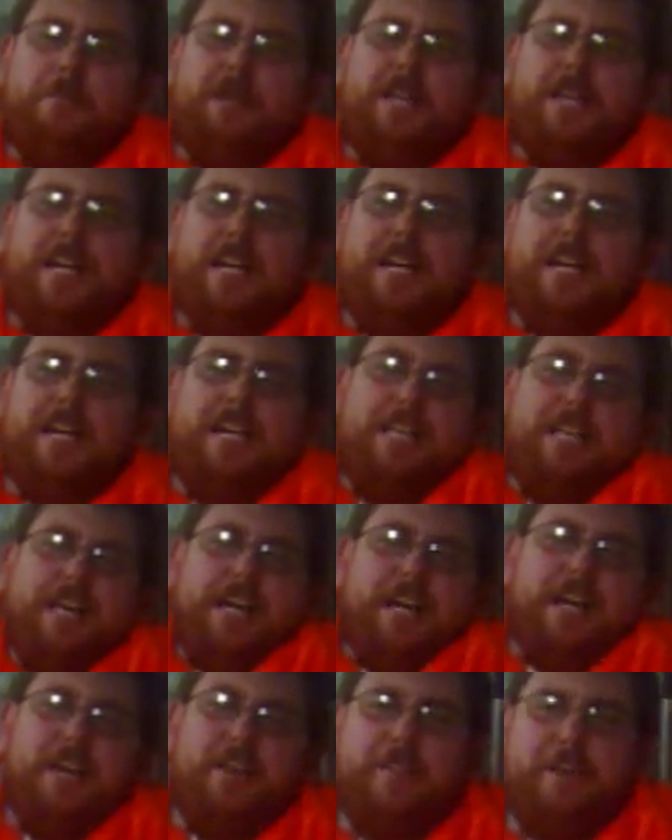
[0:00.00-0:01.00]
but hey,
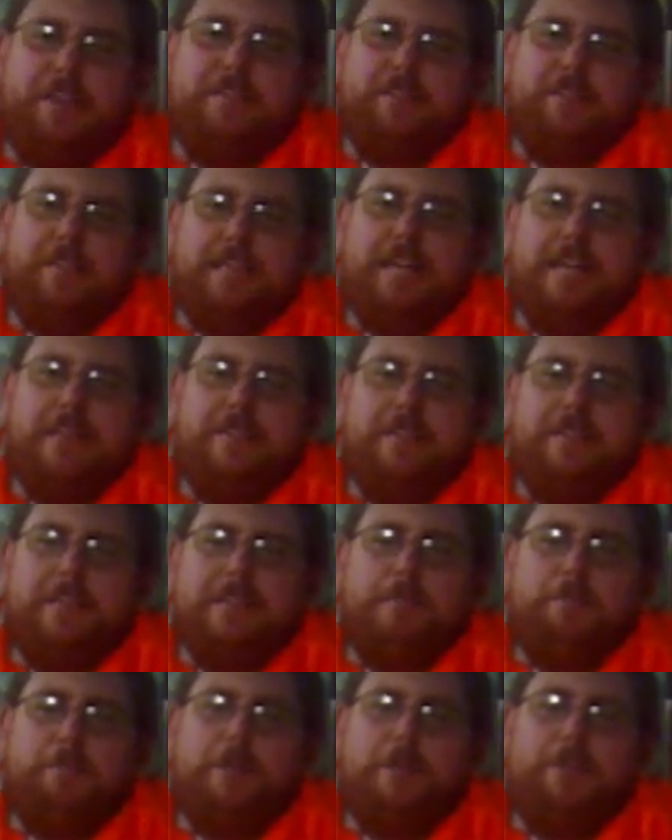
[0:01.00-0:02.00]
that's to get
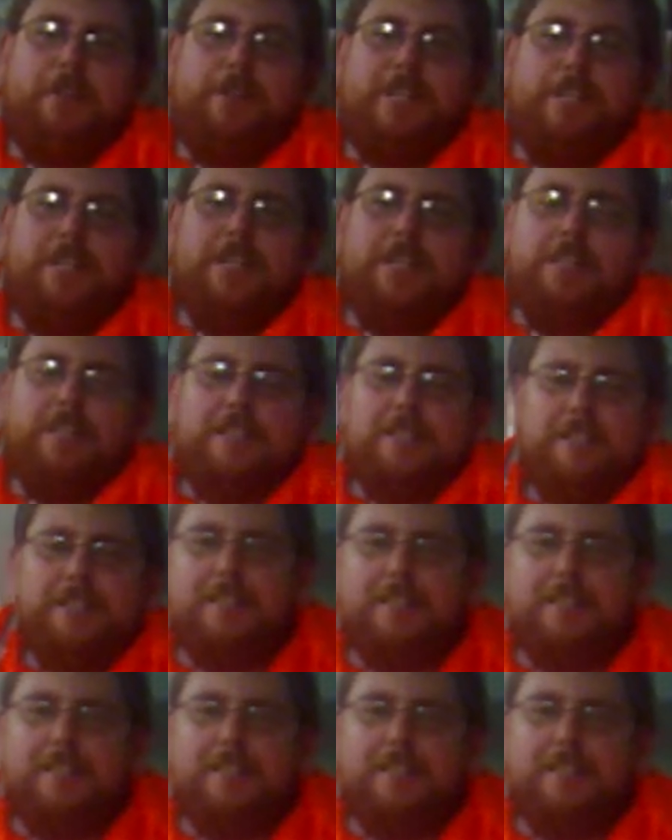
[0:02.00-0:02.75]
the spirit in it.